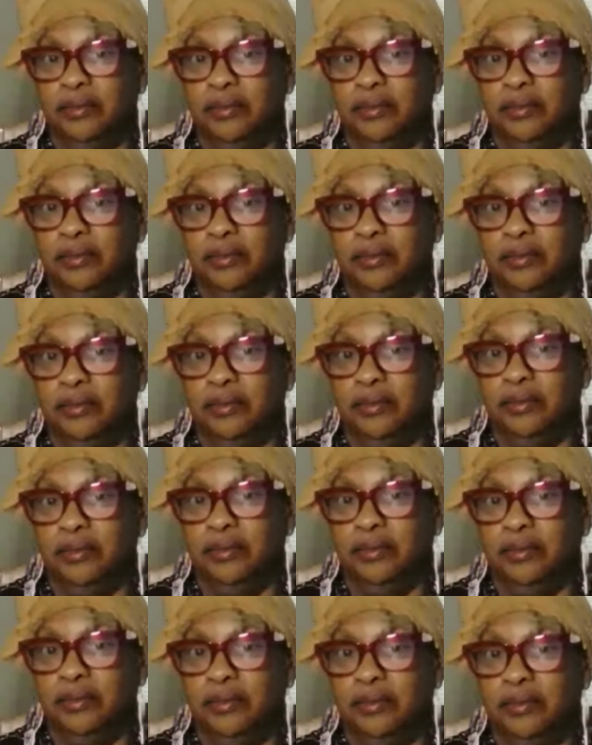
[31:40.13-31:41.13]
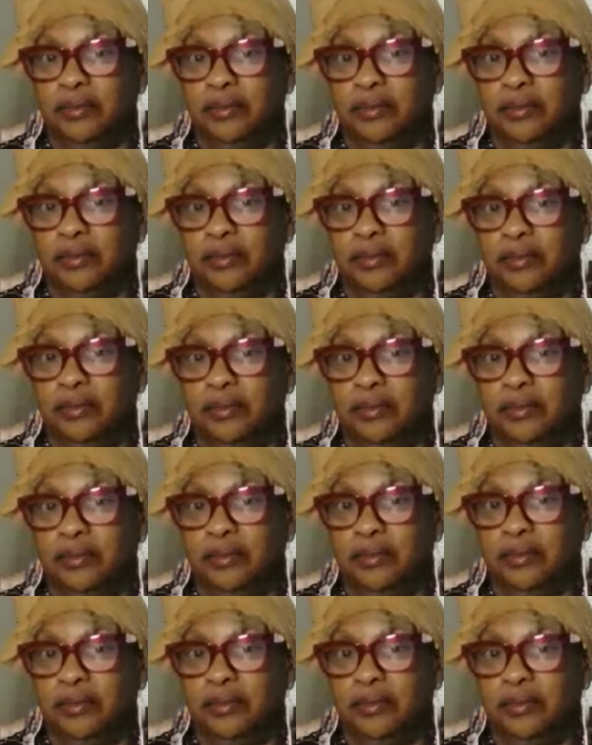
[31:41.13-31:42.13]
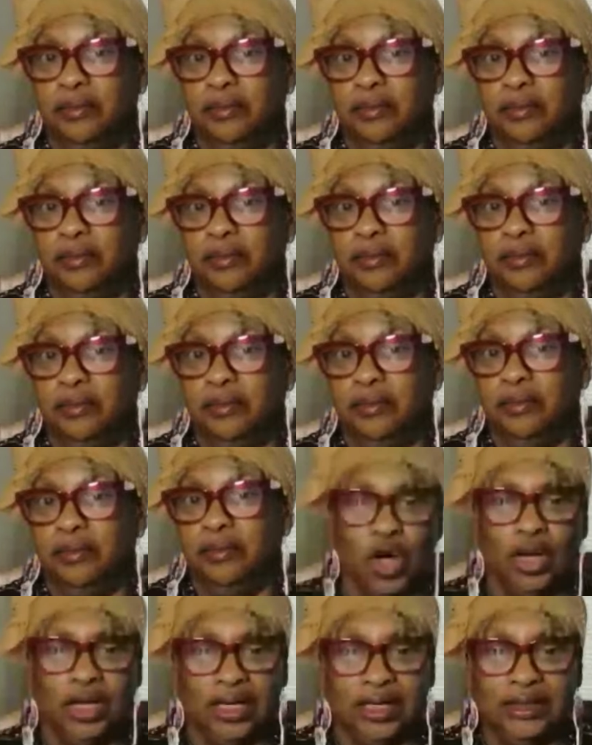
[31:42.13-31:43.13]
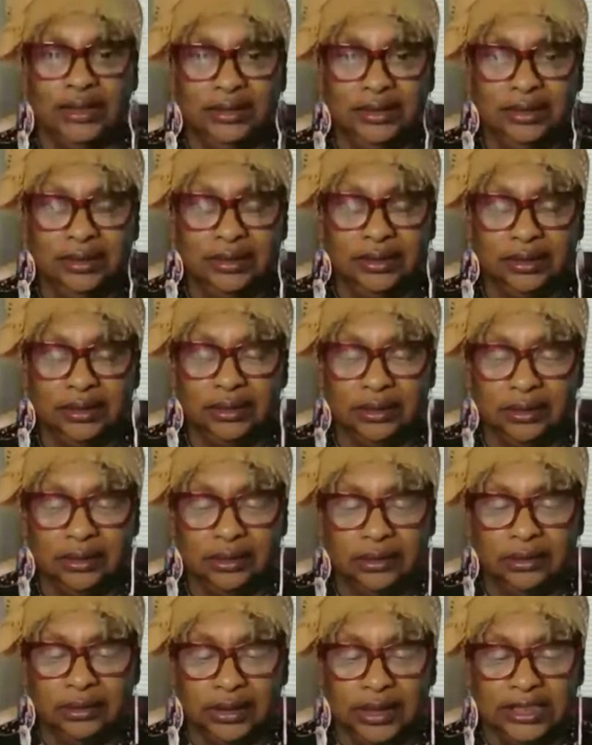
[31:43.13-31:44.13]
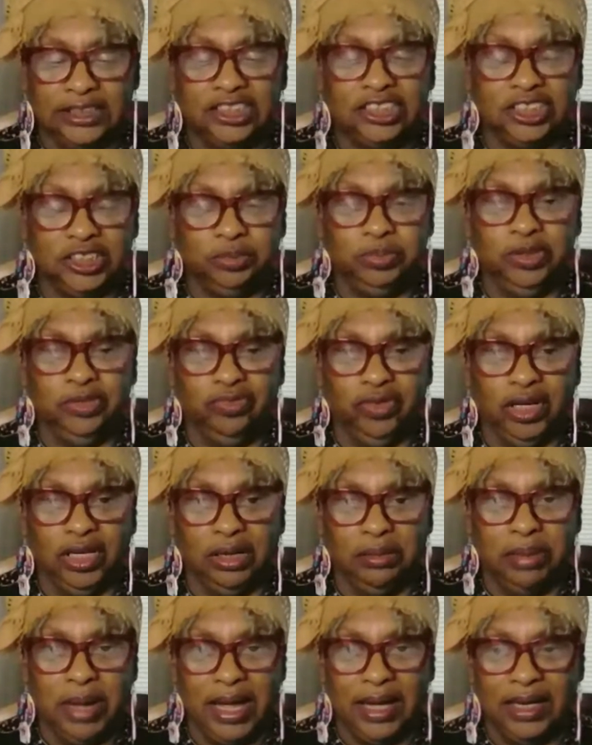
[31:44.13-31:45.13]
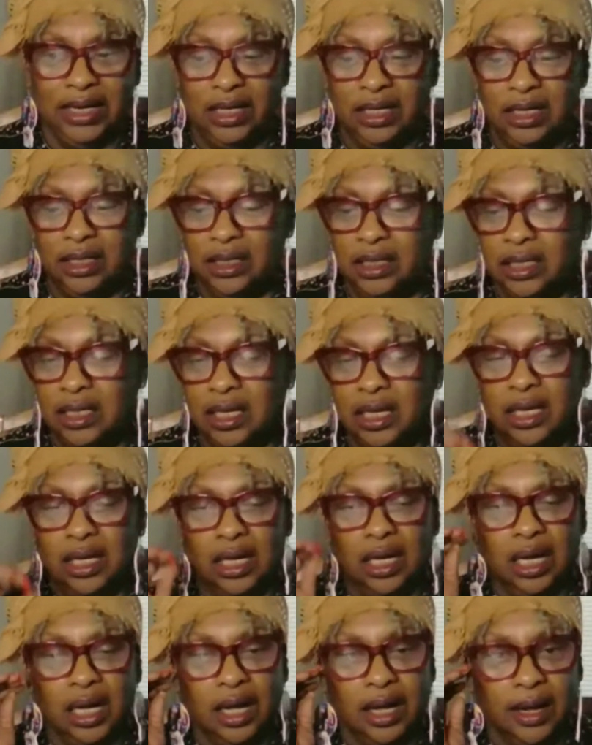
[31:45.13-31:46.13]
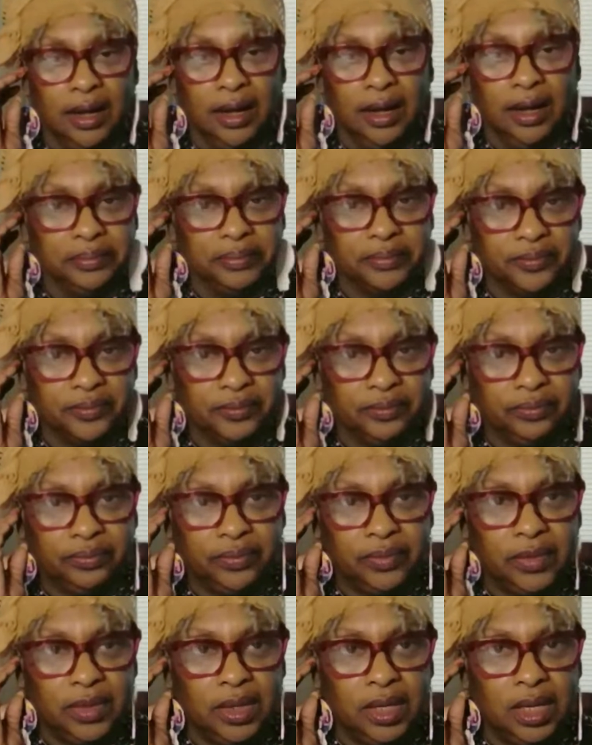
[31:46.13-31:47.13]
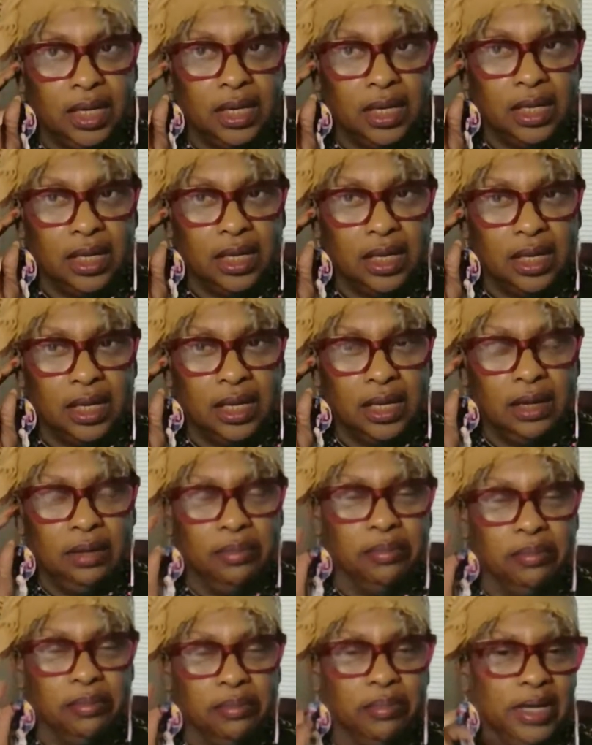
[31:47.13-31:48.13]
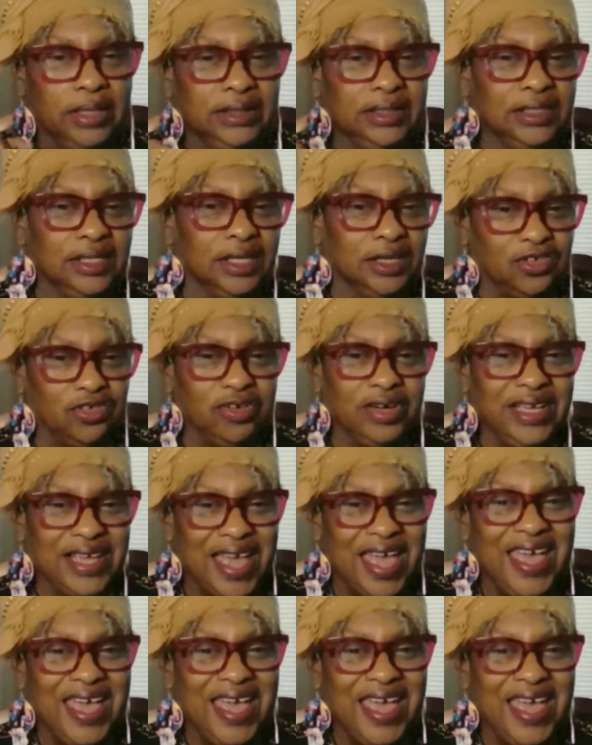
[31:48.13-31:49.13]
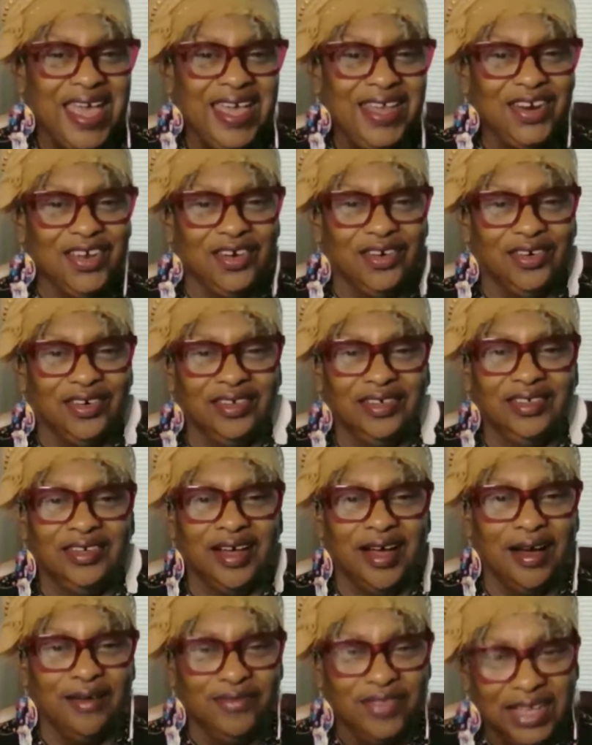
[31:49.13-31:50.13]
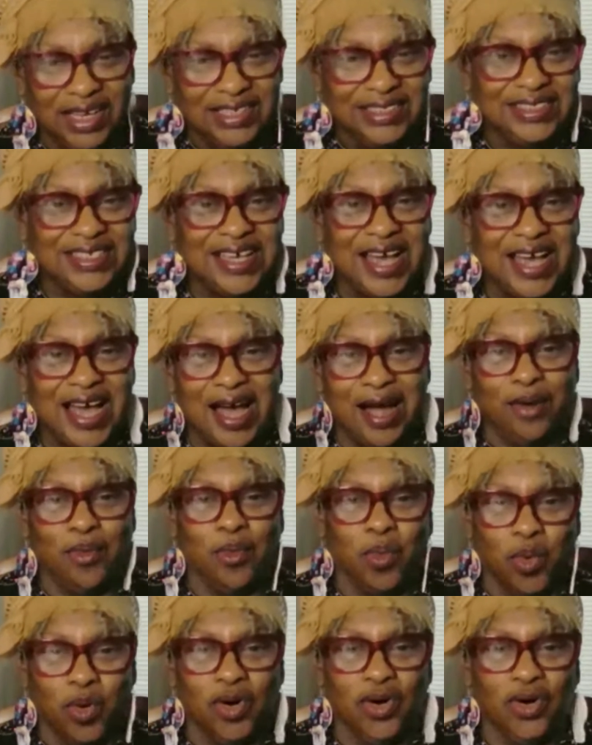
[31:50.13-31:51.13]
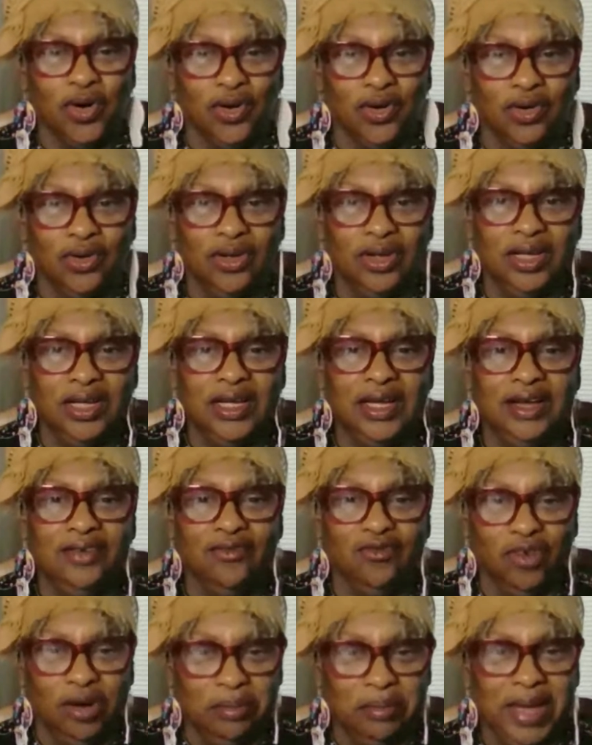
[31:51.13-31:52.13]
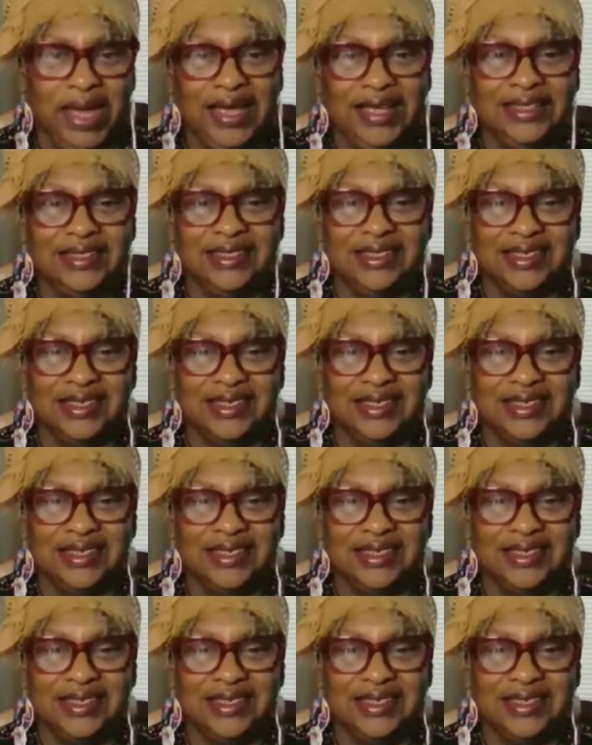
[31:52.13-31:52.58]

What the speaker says: because the mighty America has fallen. Let's just be real about it. Um, but the creator of the entire world remains the same.